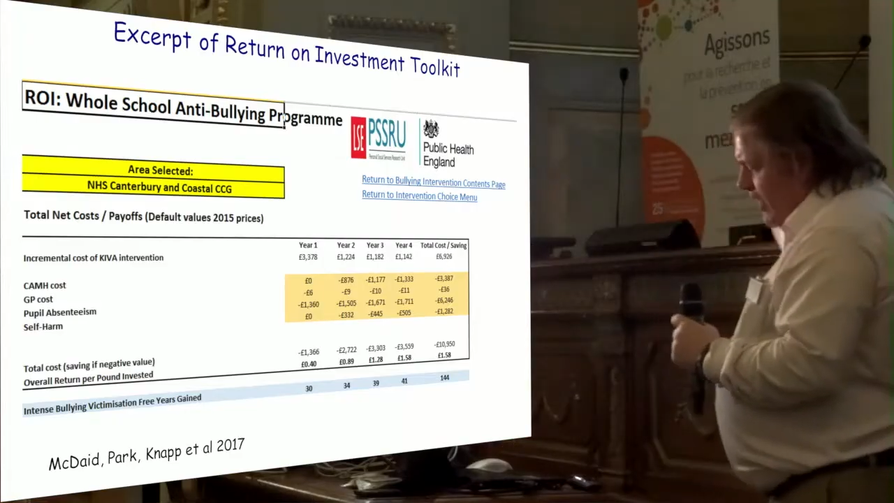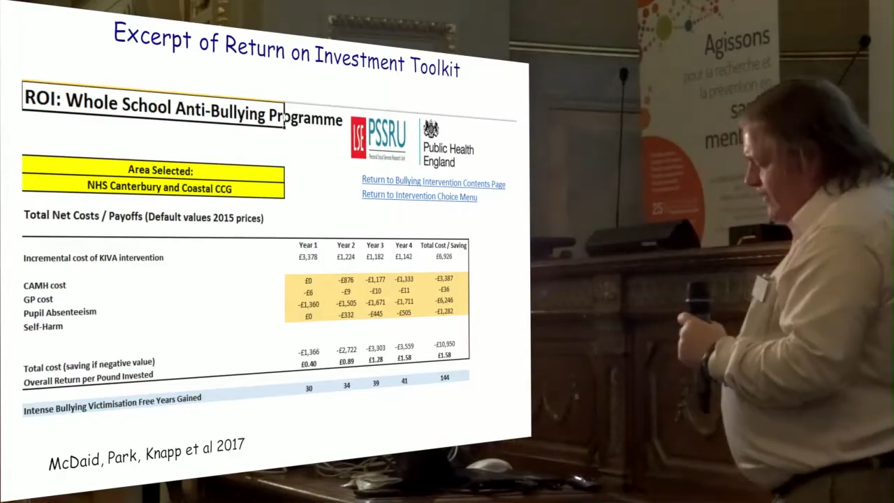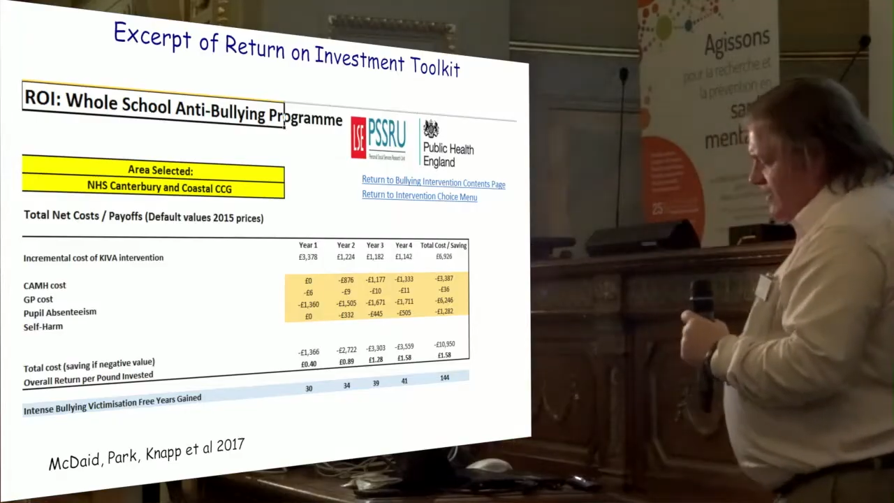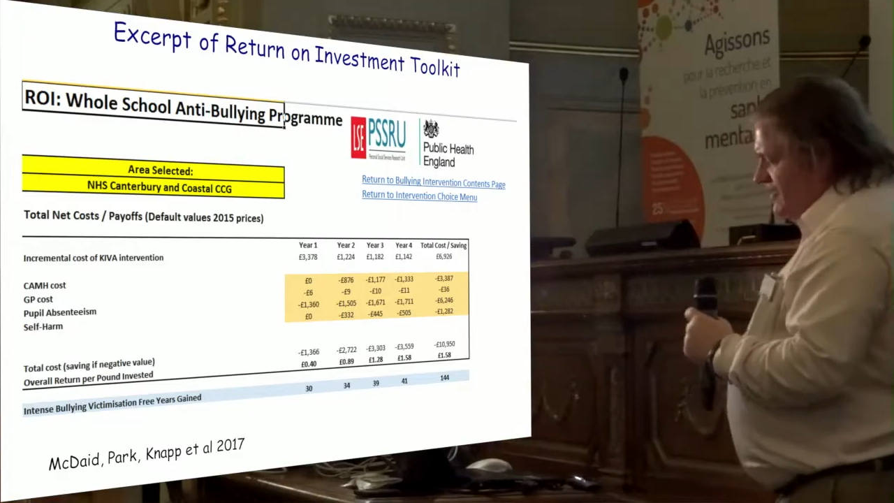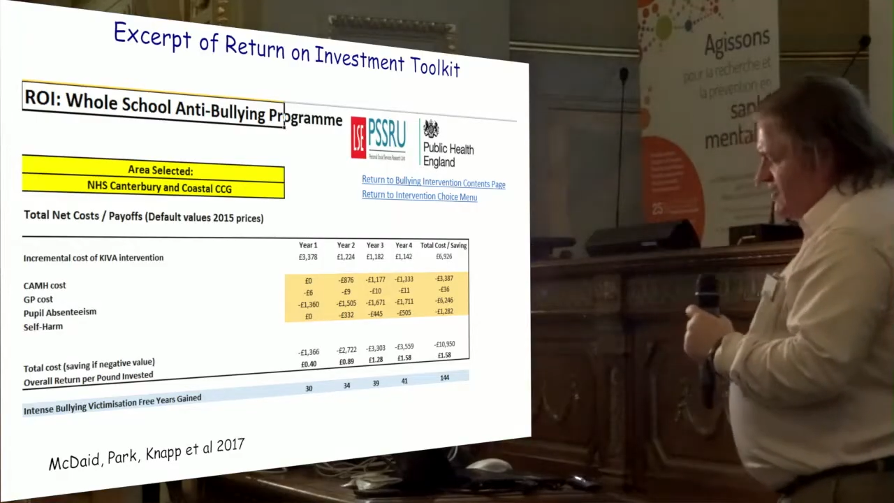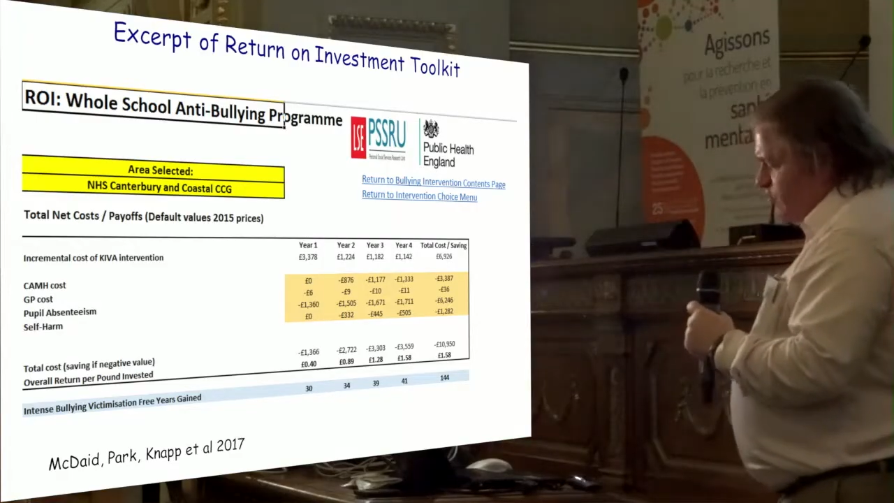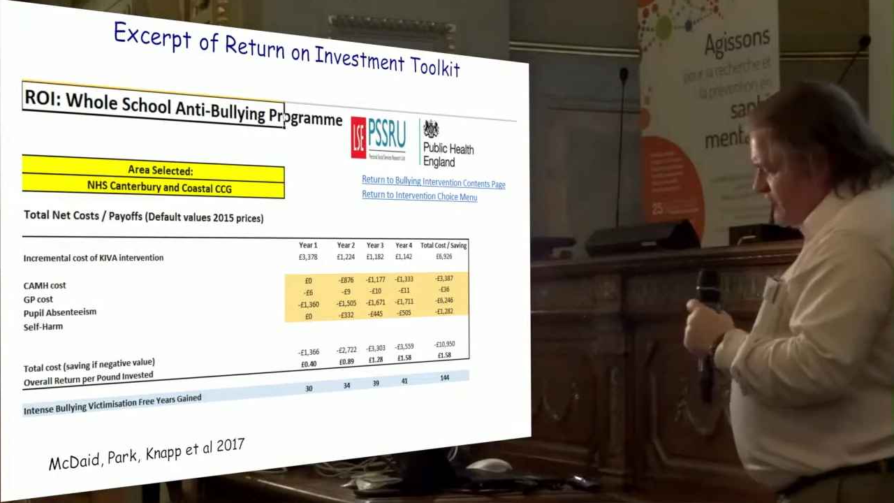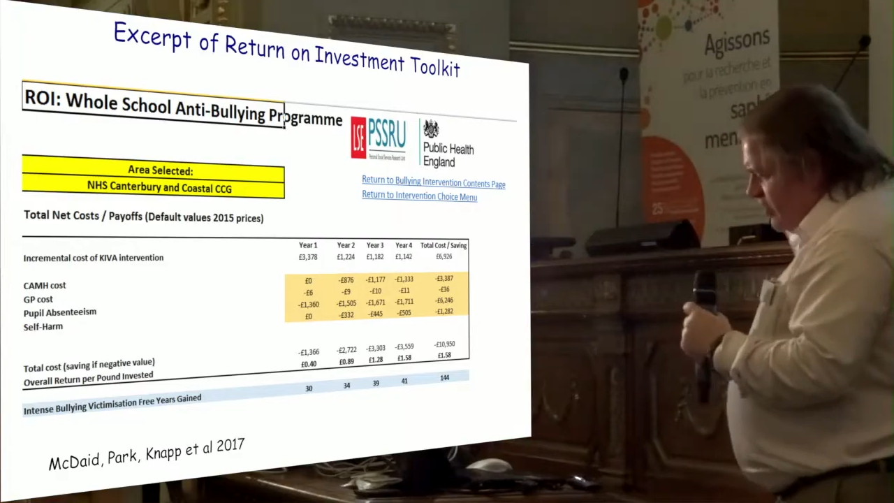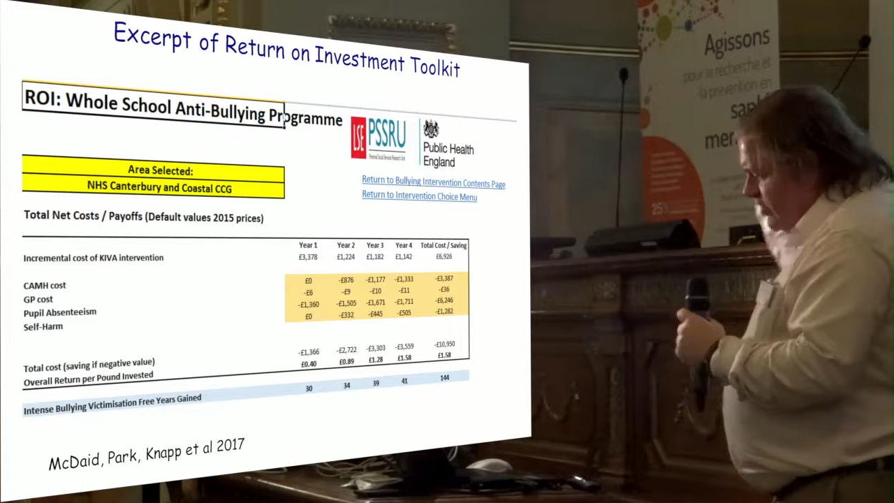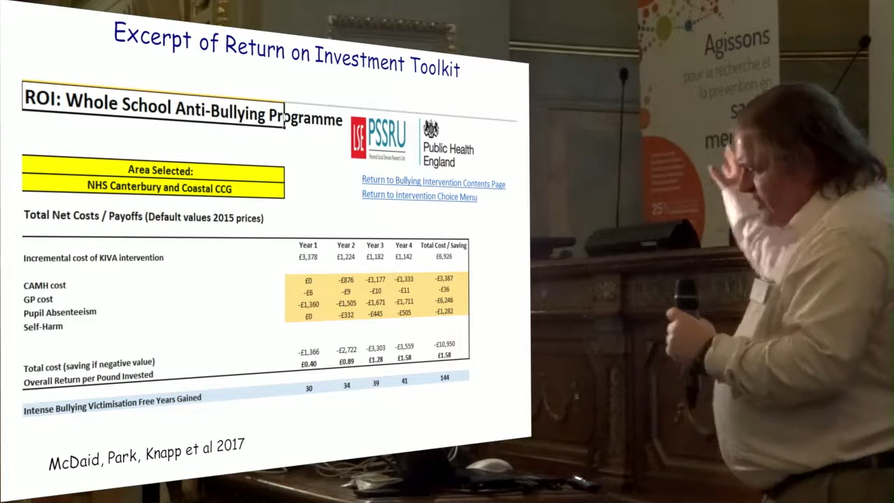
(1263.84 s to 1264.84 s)
here. This is a
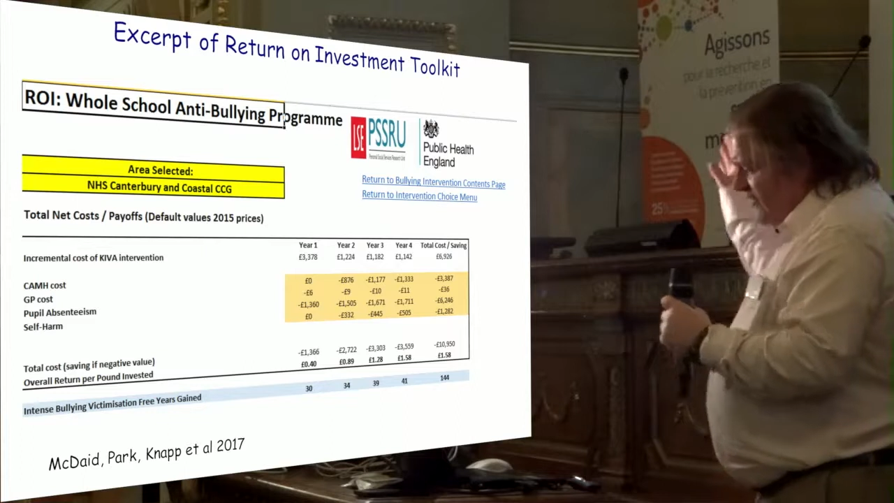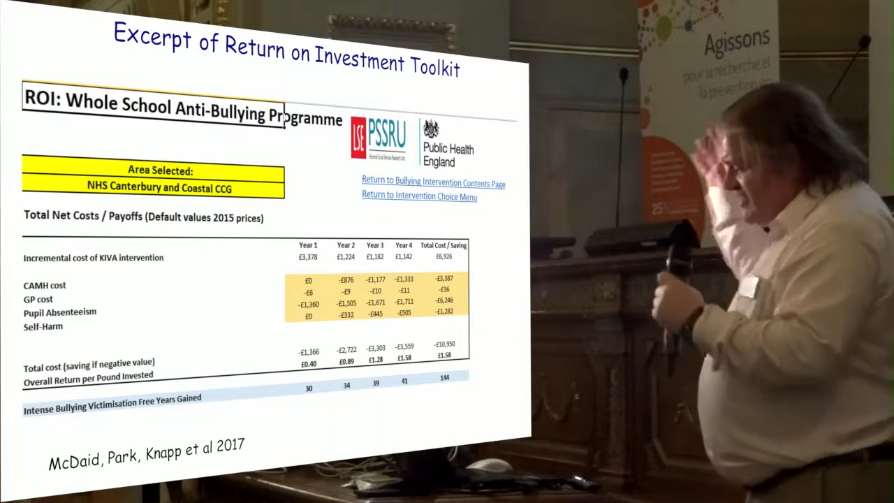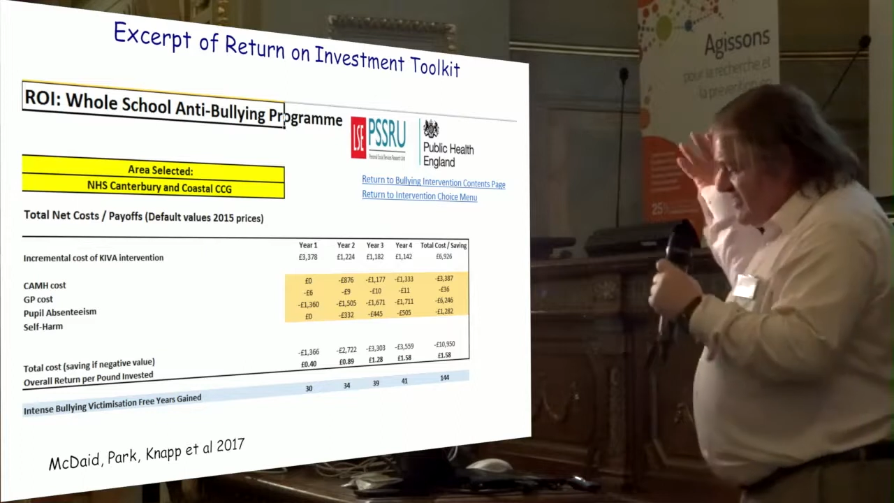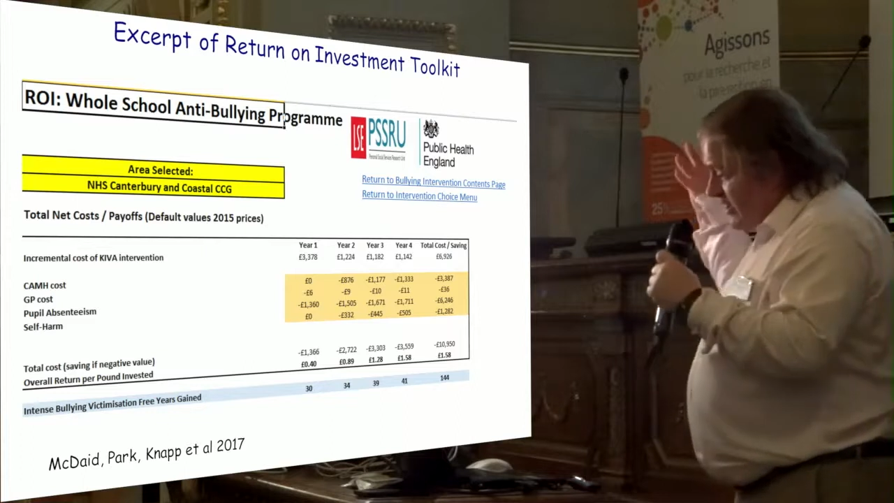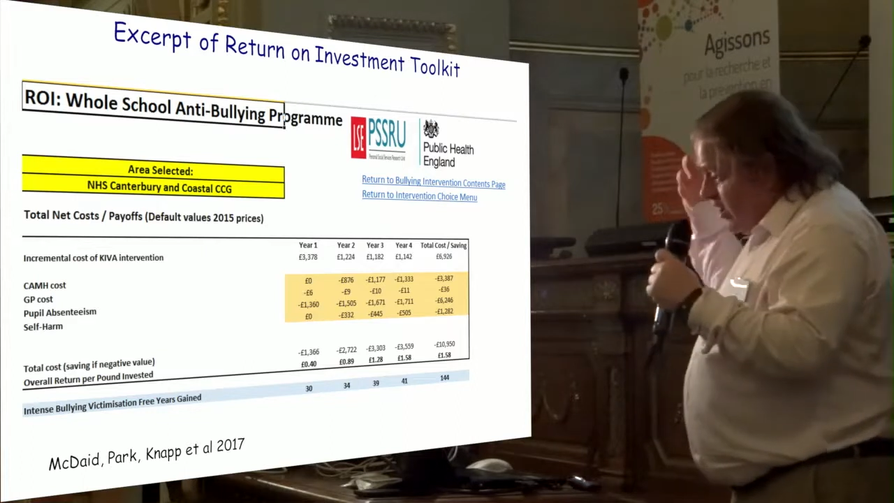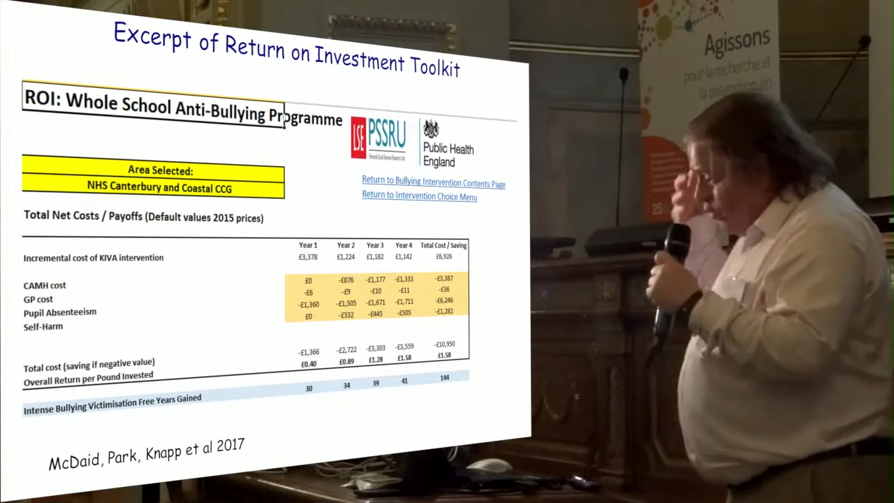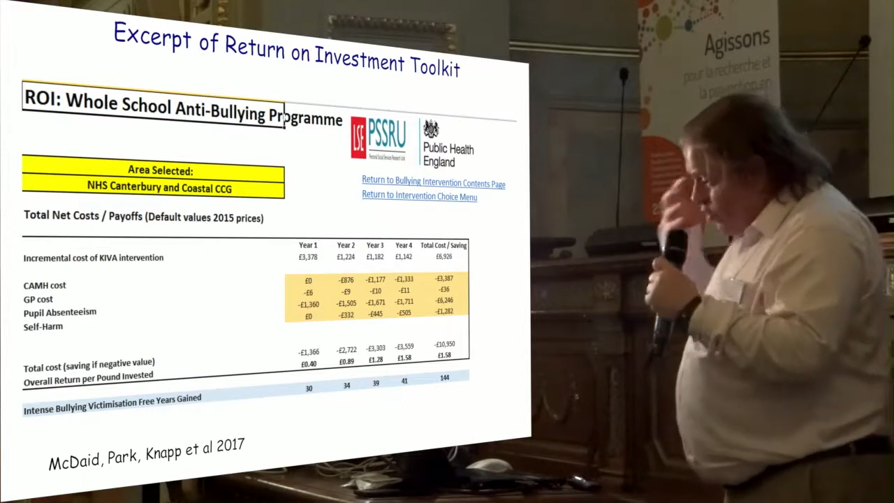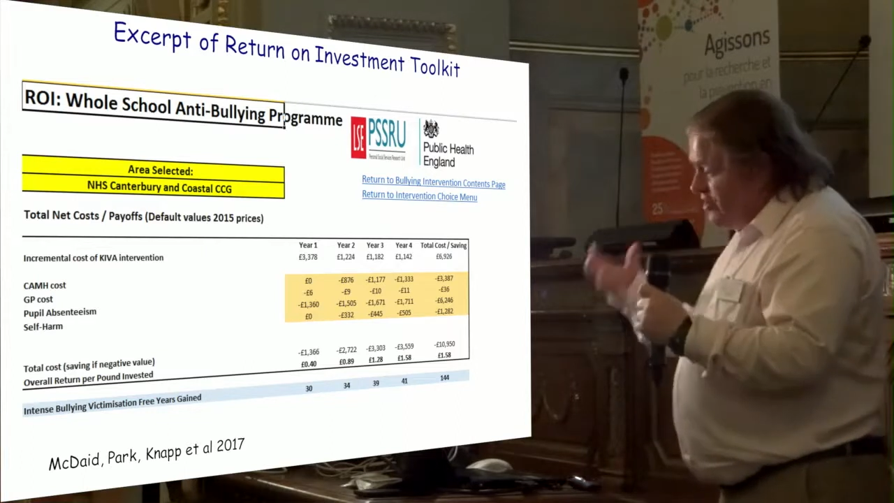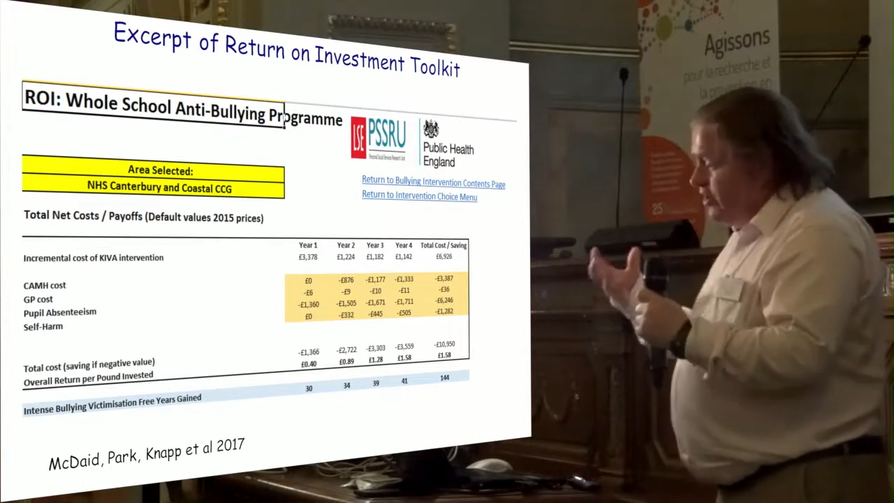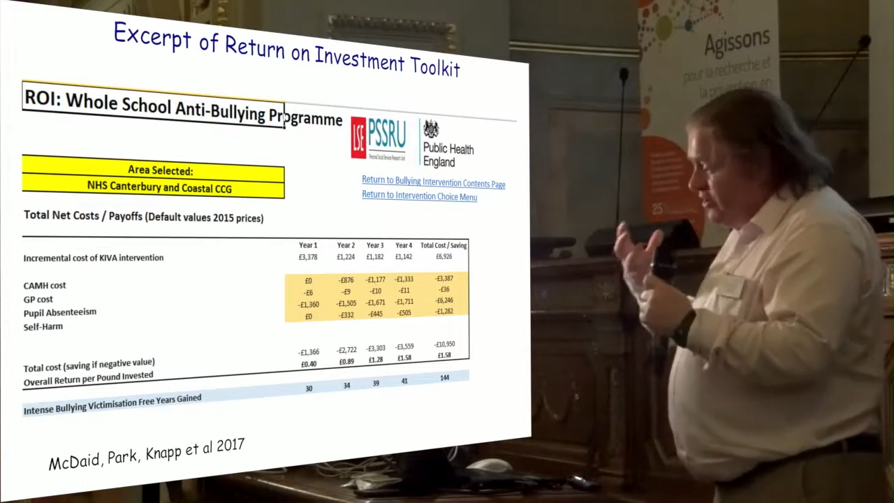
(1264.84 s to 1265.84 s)
return
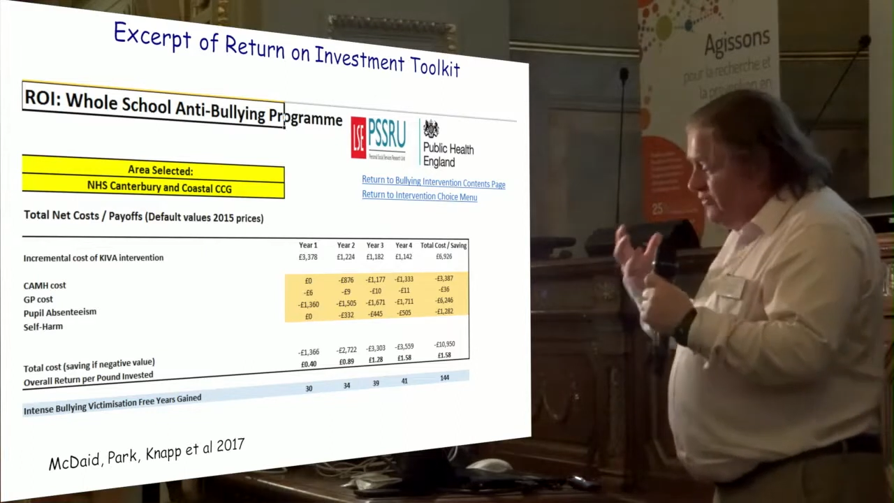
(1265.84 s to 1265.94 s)
on